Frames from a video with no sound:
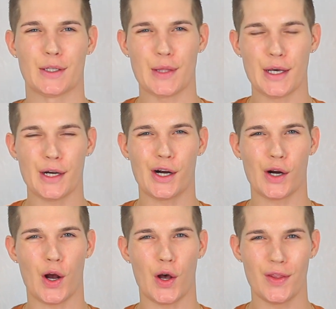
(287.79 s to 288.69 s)
so there are
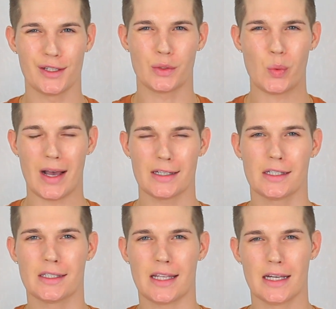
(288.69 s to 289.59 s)
all the
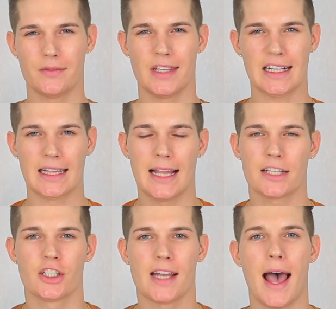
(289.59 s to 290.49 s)
swatches of the
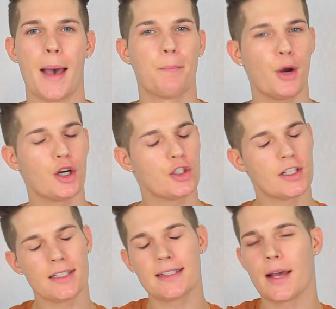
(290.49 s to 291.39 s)
collection I
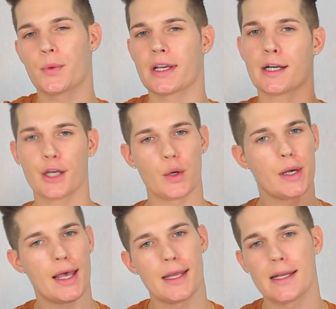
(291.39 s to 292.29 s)
purchased. Now we're going to go
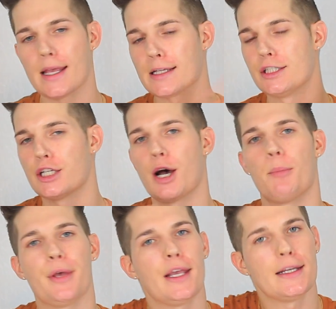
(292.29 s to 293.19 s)
ahead and
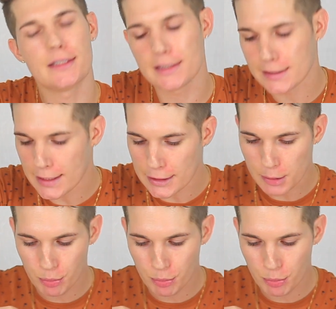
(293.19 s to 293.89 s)
jump into these